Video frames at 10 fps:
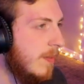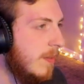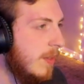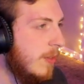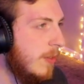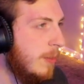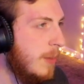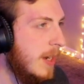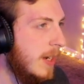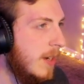
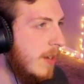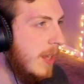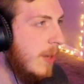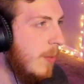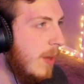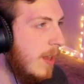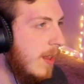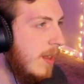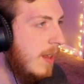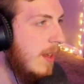responding all that well.
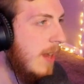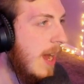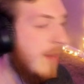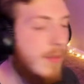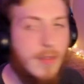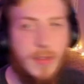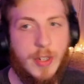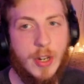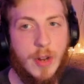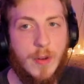I'm
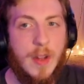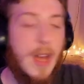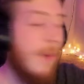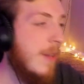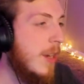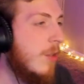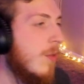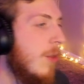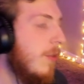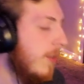giving a
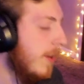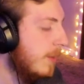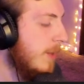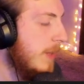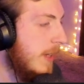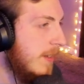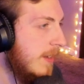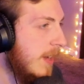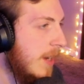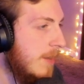gross summary because
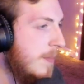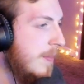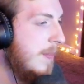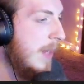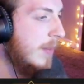I'd be able to